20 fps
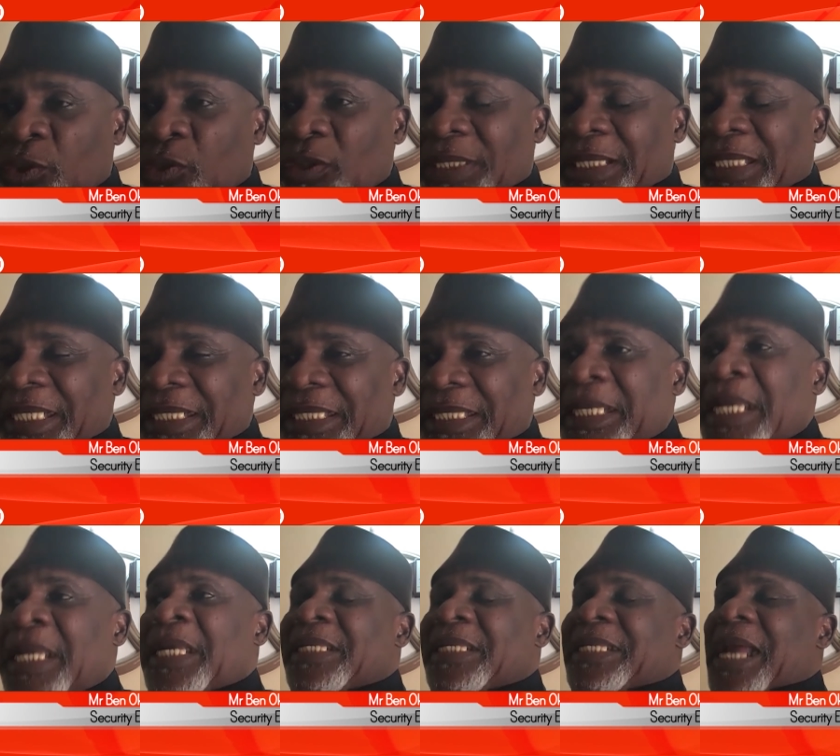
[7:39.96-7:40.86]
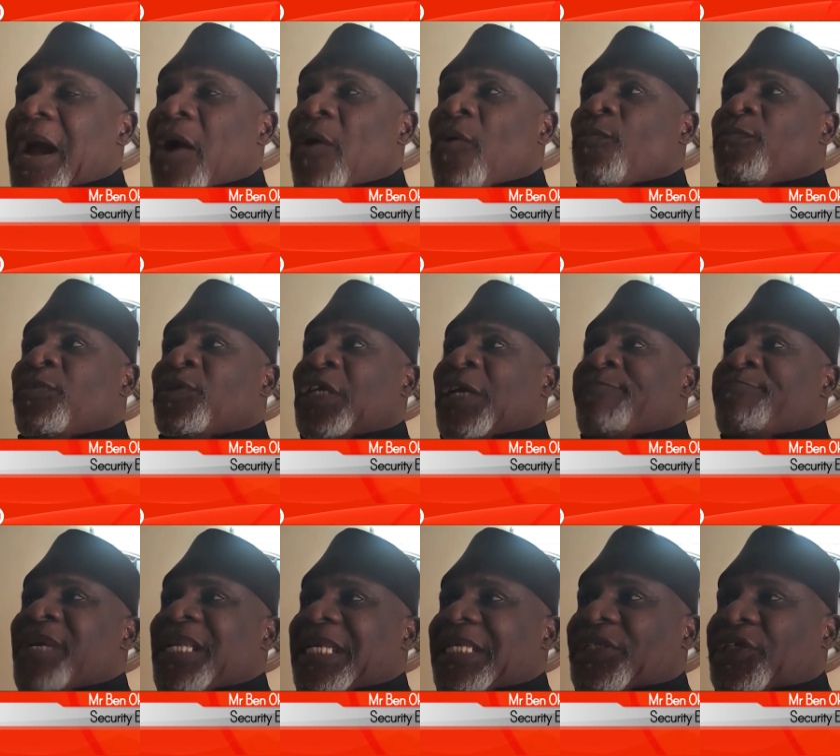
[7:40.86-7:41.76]
things. Now, the
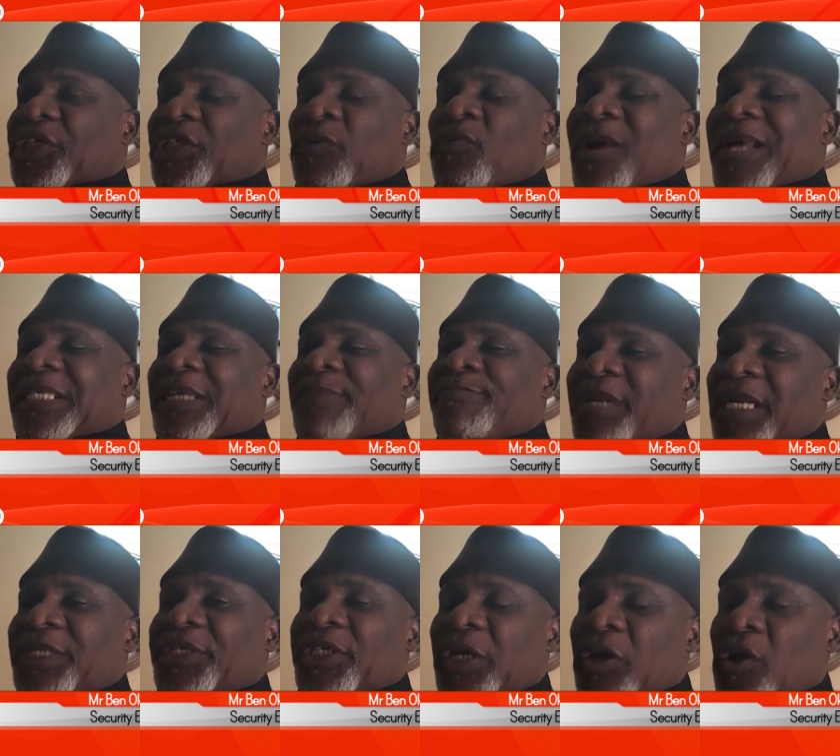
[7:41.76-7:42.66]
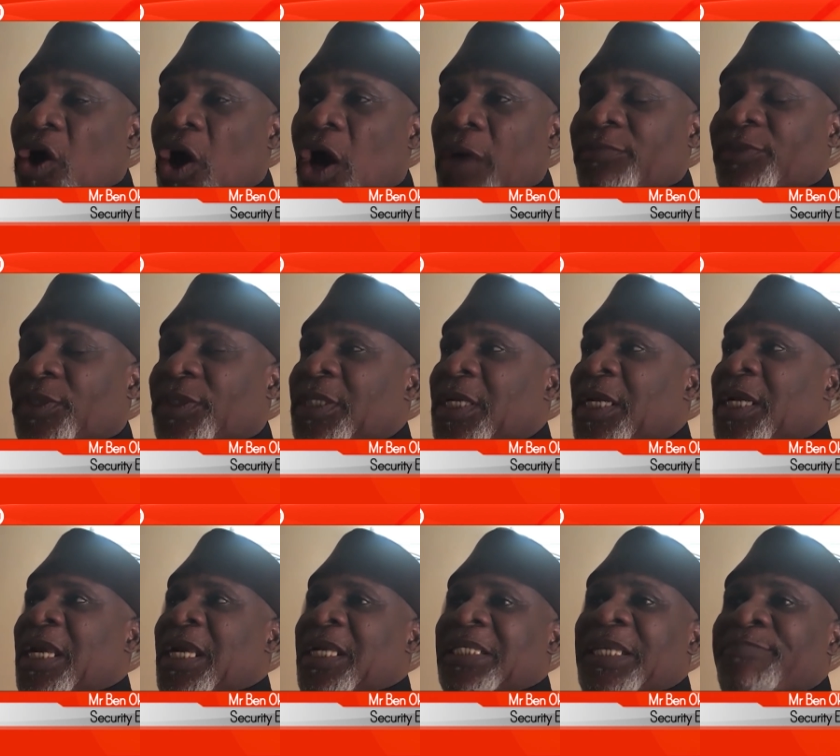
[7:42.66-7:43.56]
military, when the military comes,
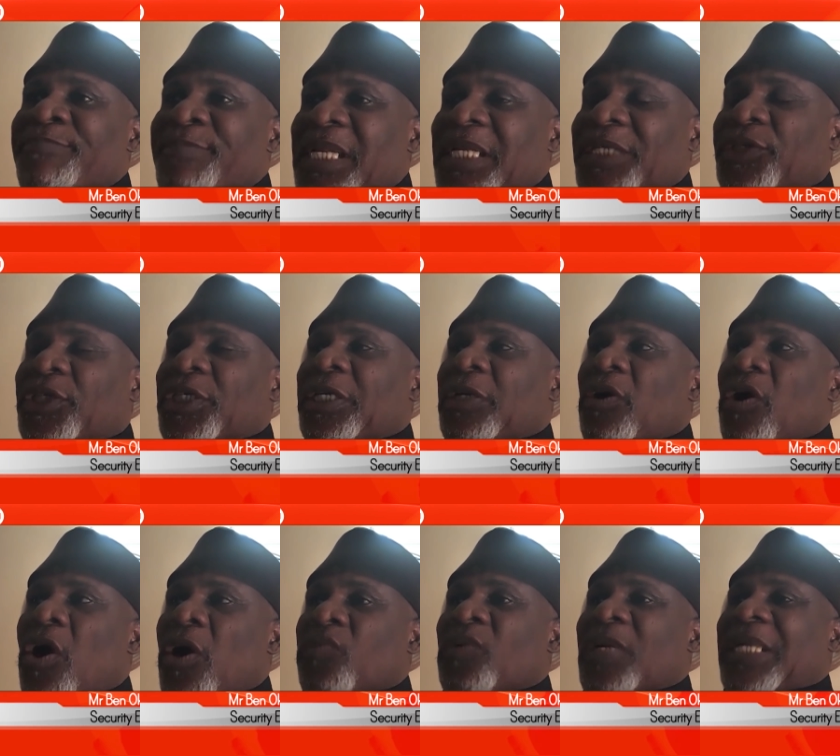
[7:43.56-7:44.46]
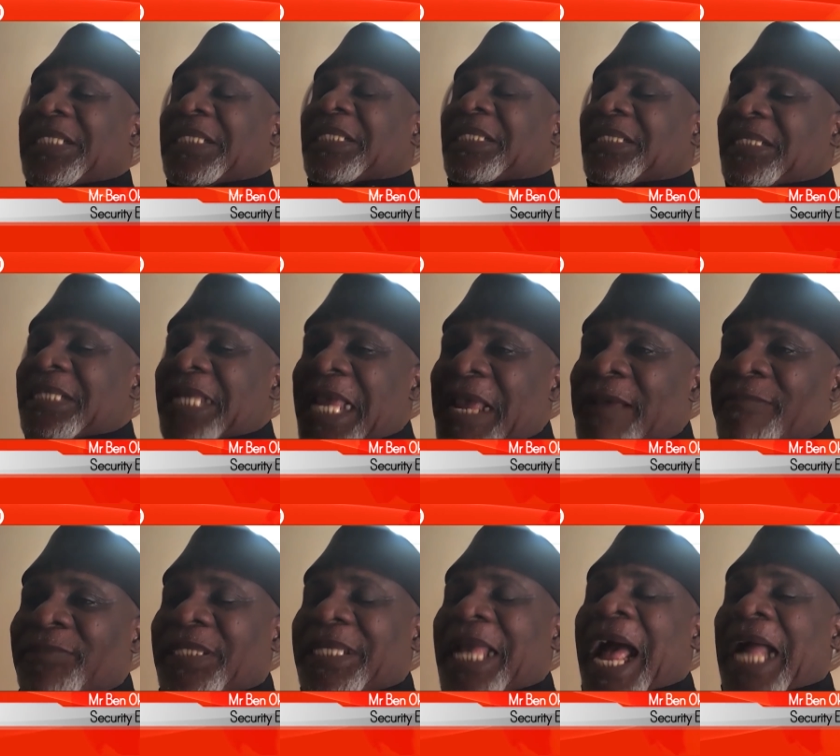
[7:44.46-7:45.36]
the military always
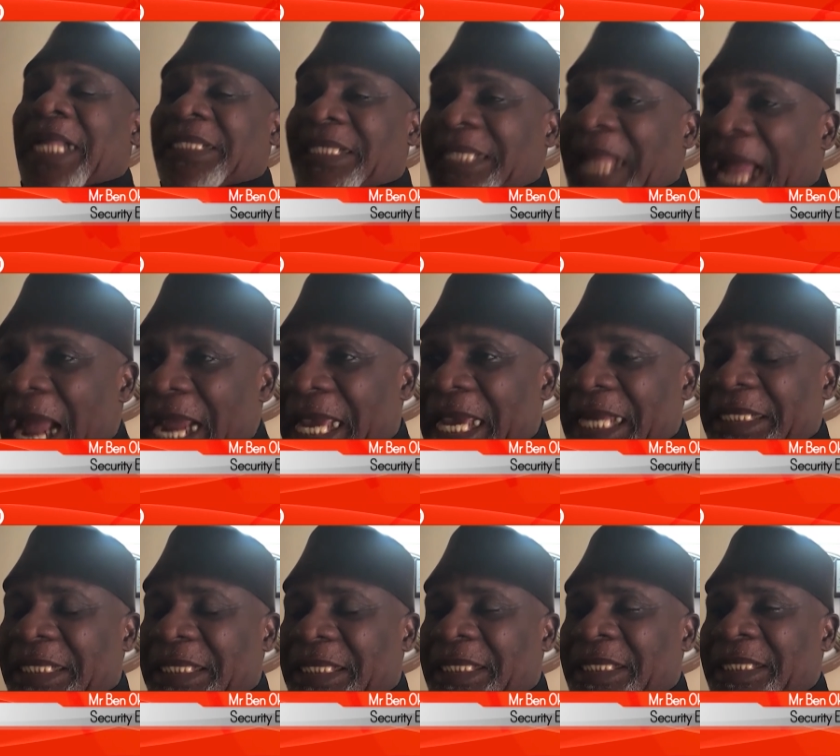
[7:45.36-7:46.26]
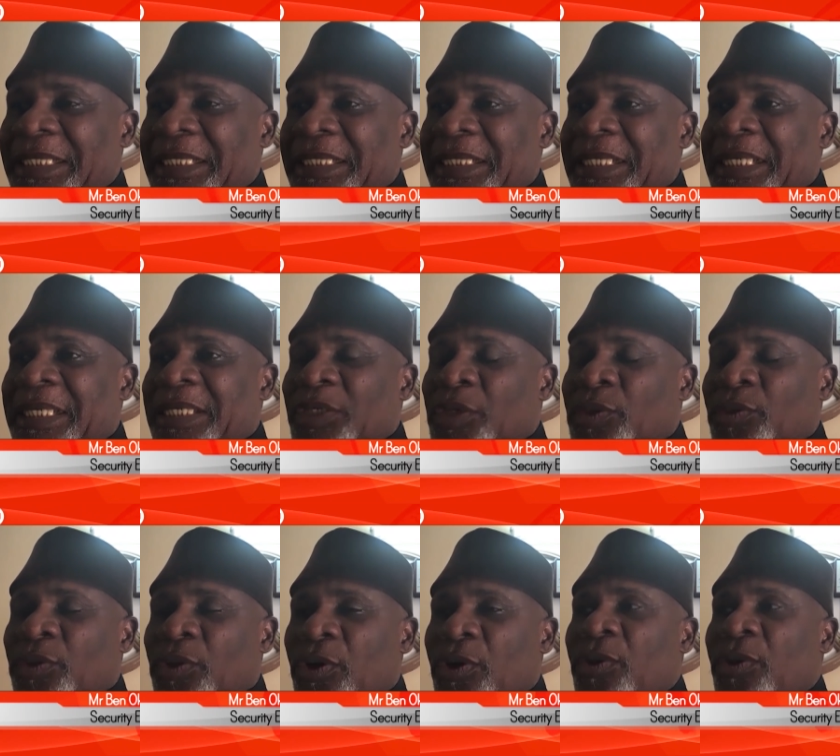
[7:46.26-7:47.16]
aims at targets. You
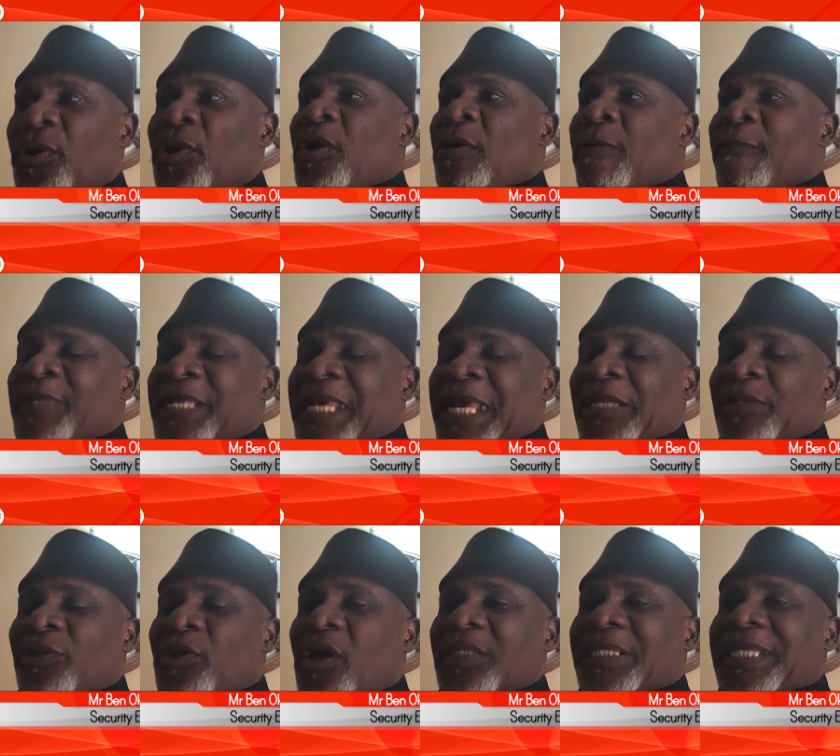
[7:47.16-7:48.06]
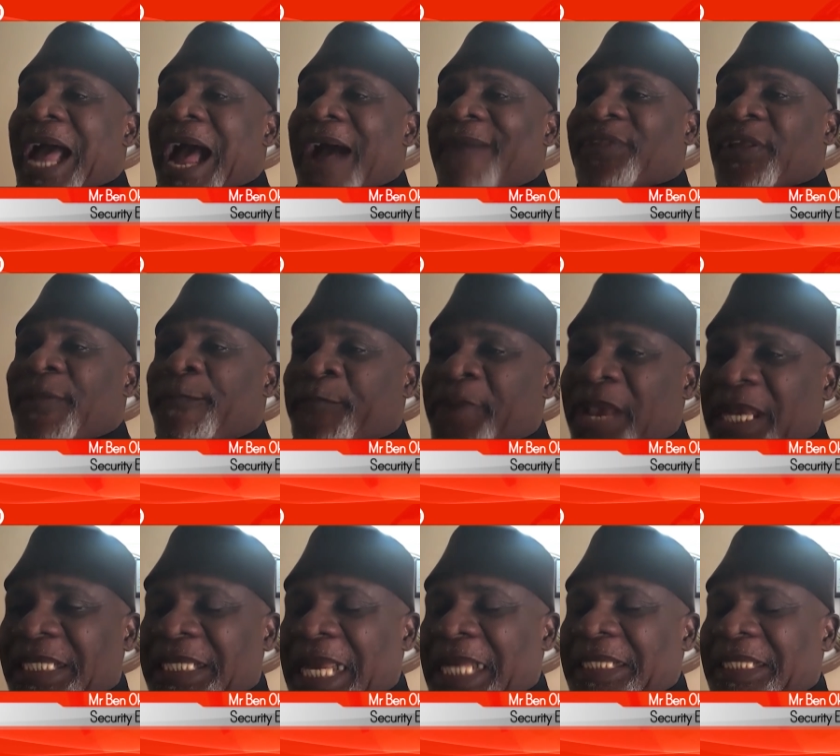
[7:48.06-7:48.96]
know, they don't have the
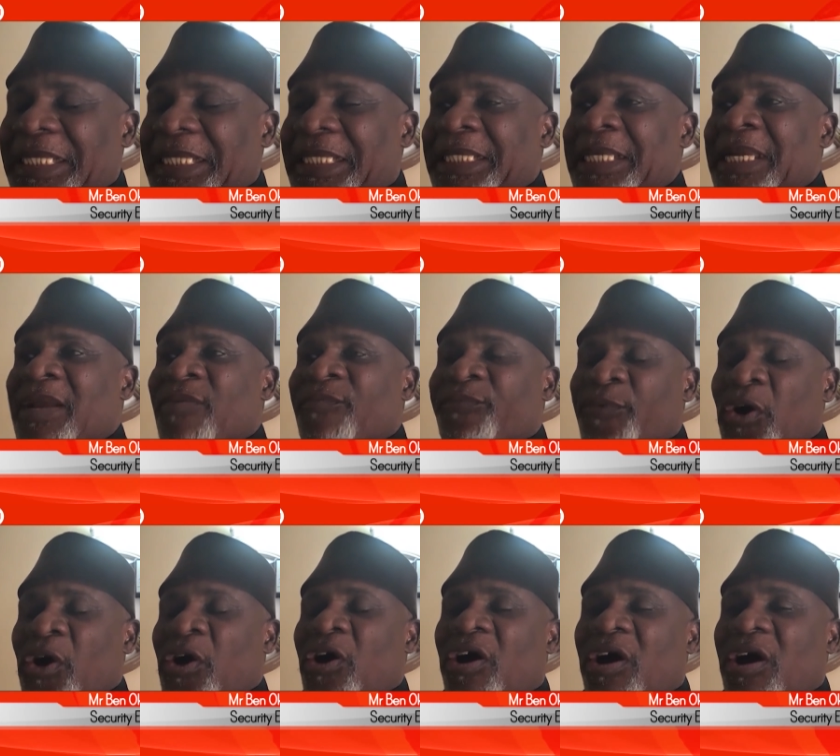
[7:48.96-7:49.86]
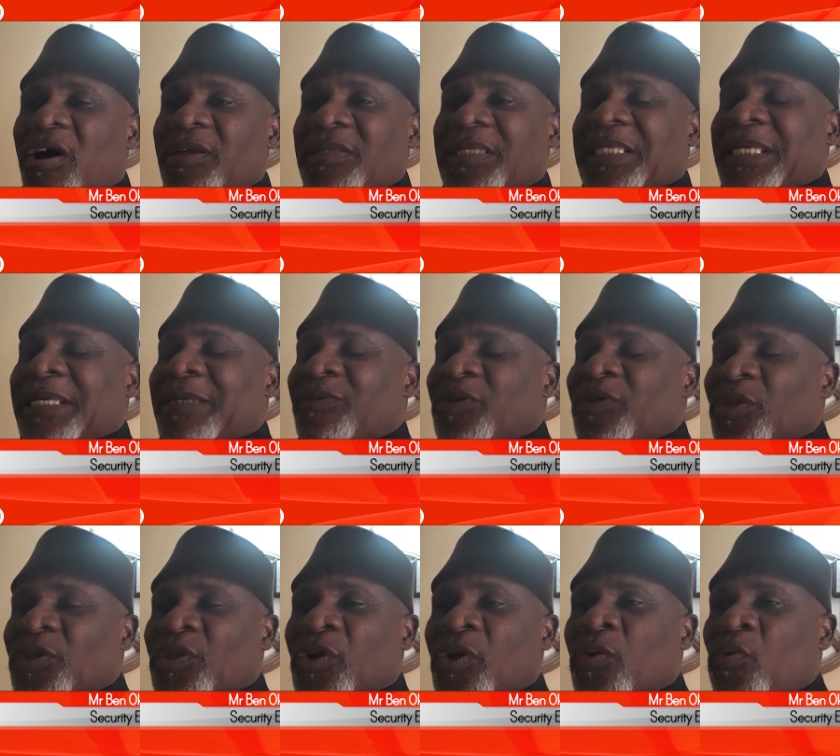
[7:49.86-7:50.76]
patience for all the,
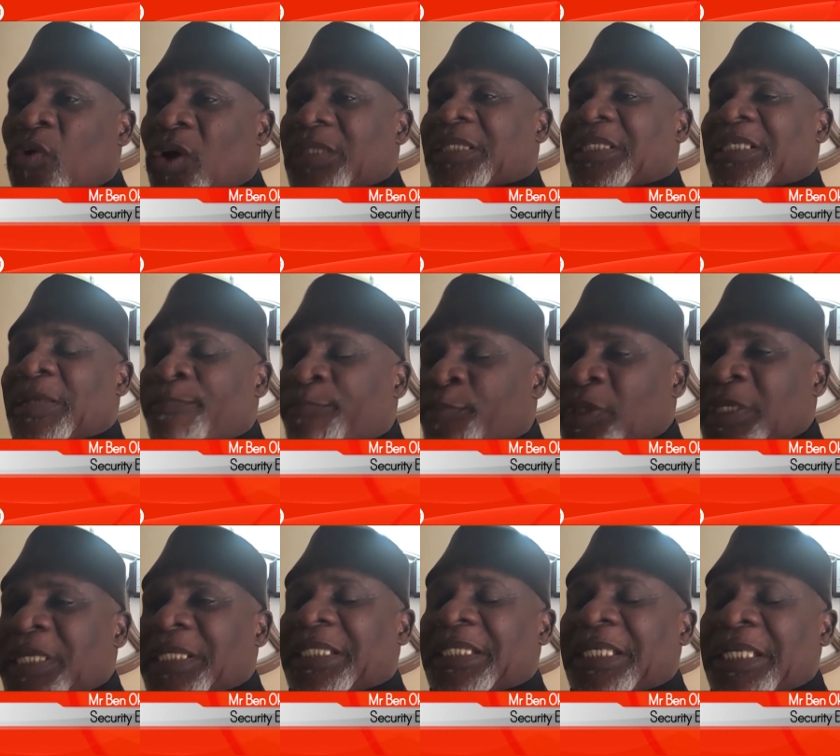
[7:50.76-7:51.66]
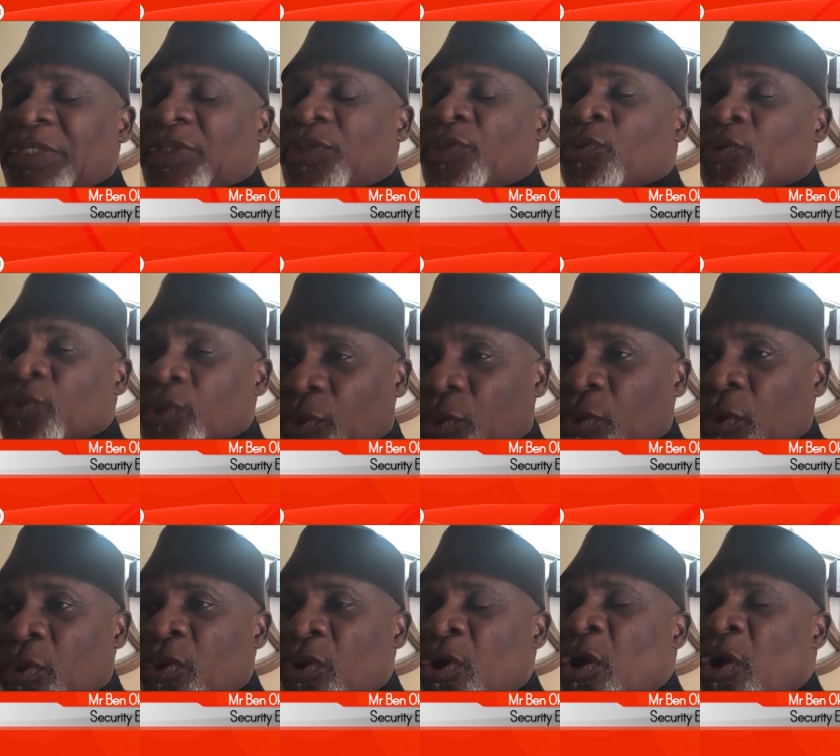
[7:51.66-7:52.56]
you know, what the police is used to.